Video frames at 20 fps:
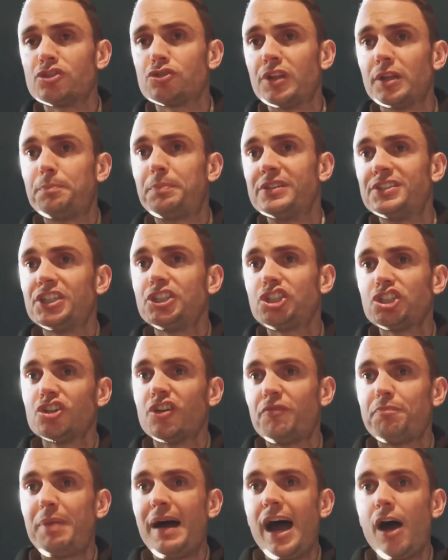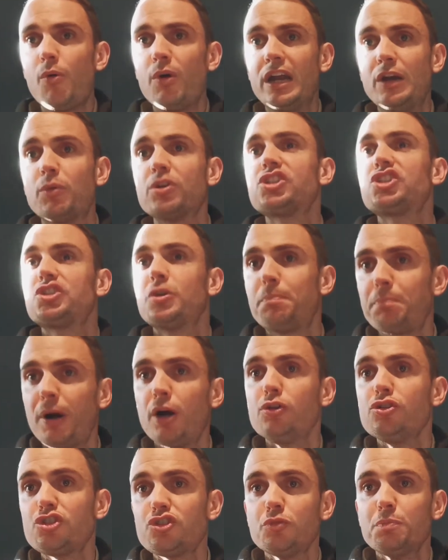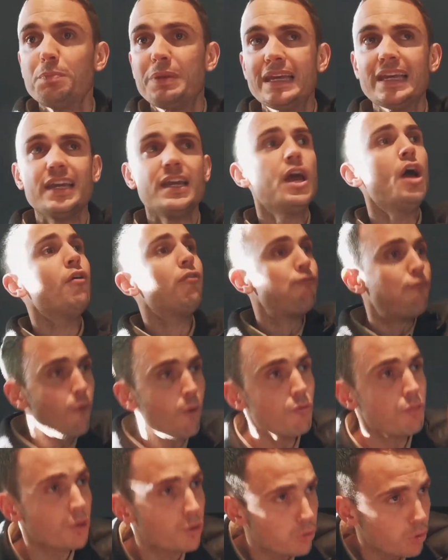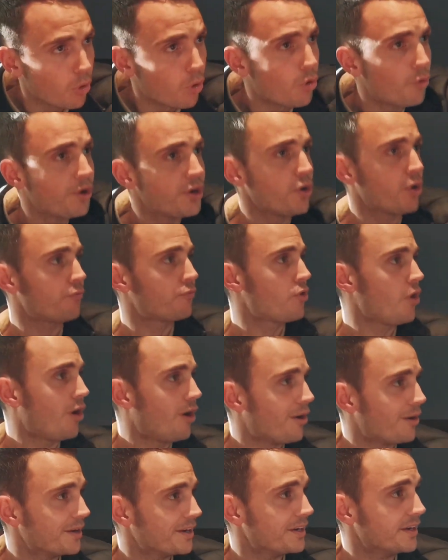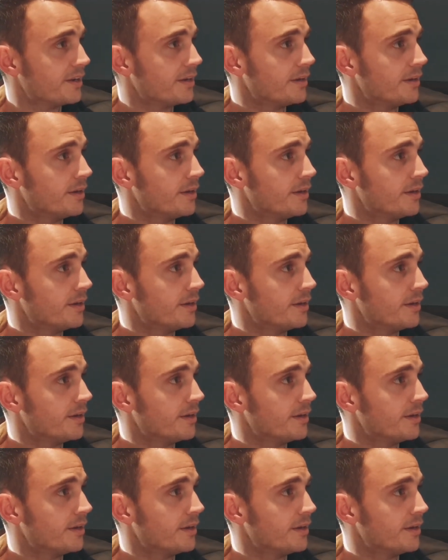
to that position of power, it was supposed to be for the glory of God.